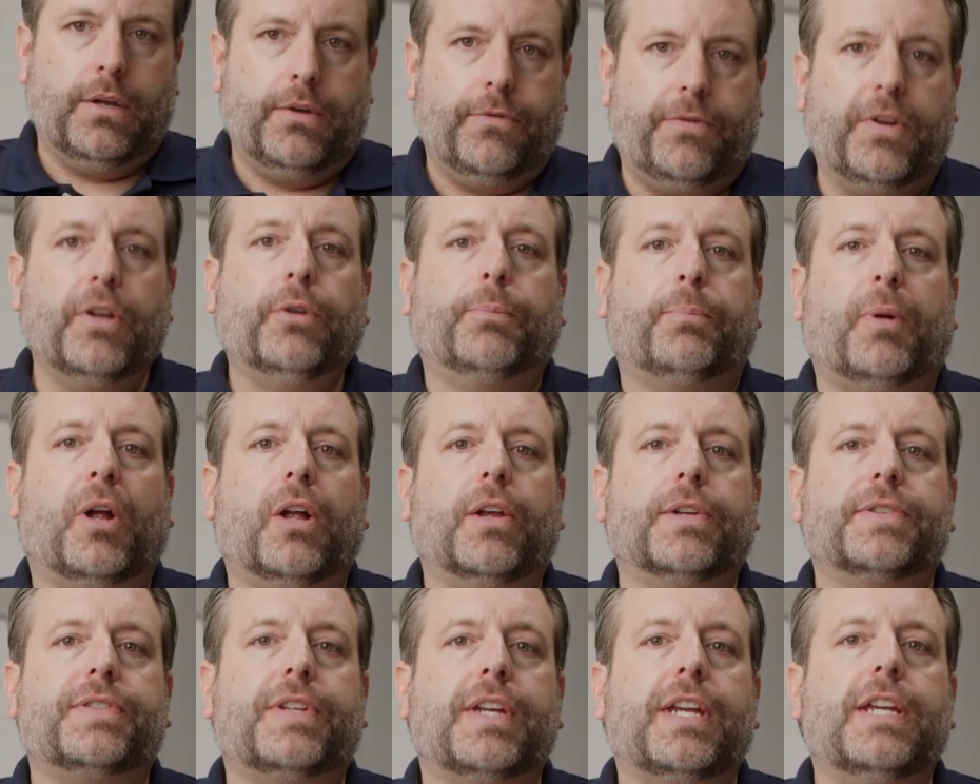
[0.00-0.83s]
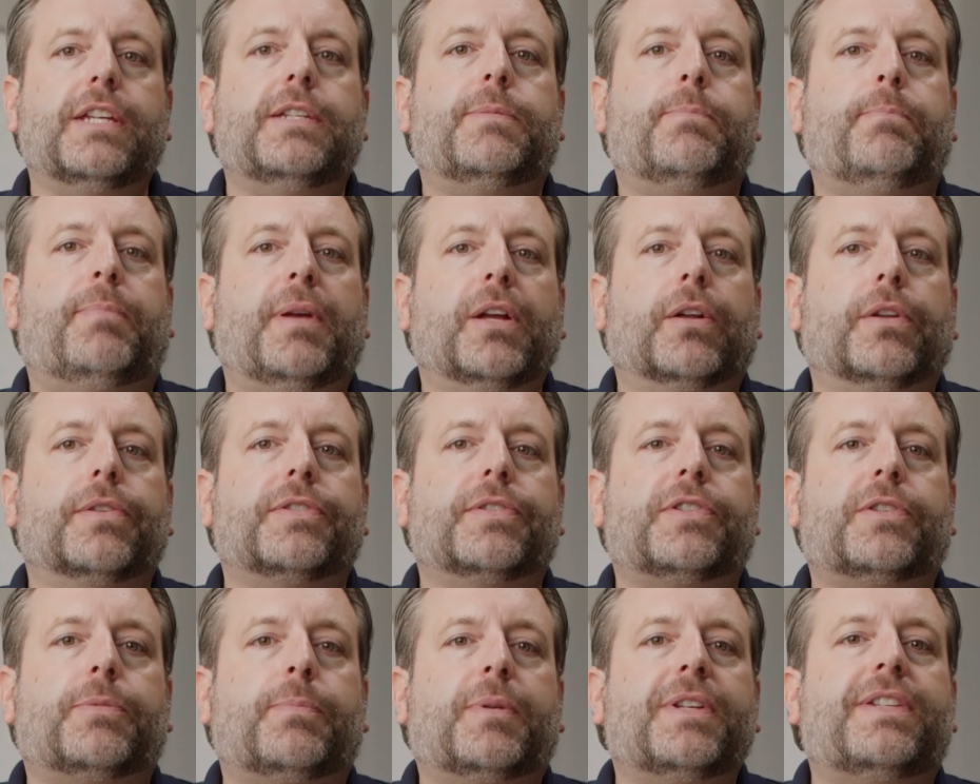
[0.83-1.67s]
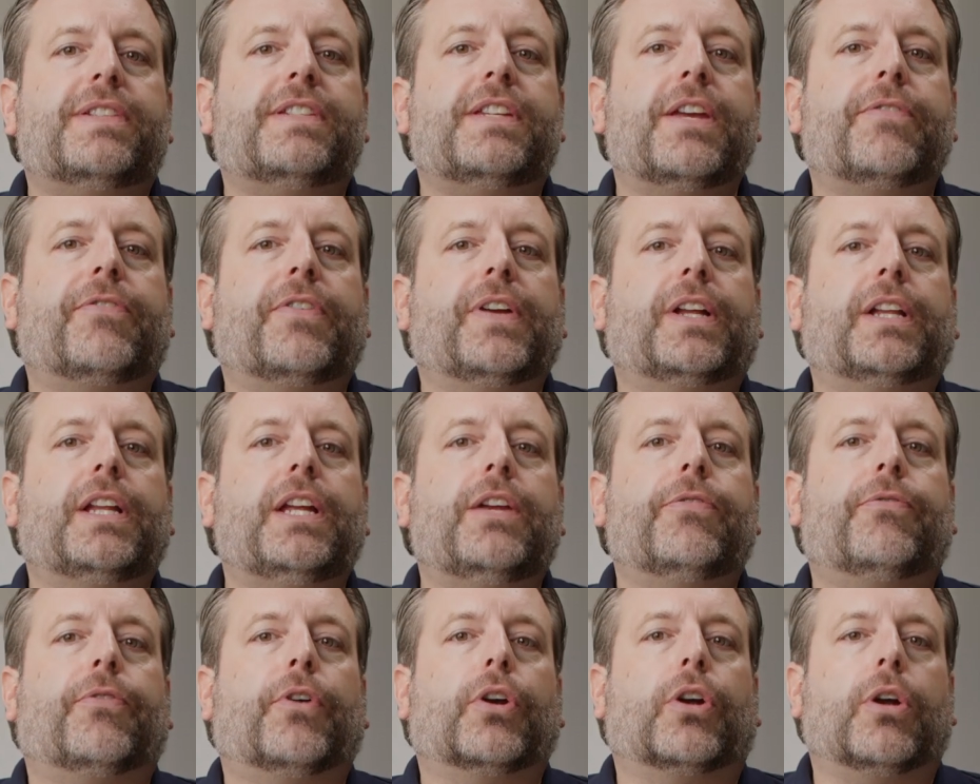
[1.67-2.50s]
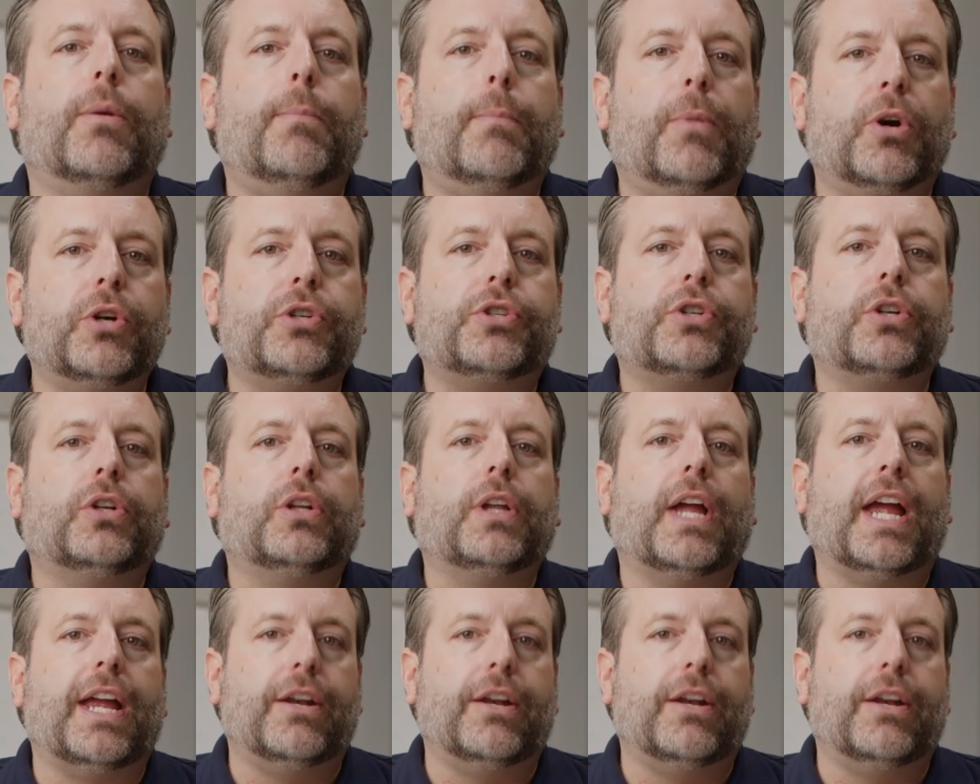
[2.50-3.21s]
FieldPulse is built specifically for commercial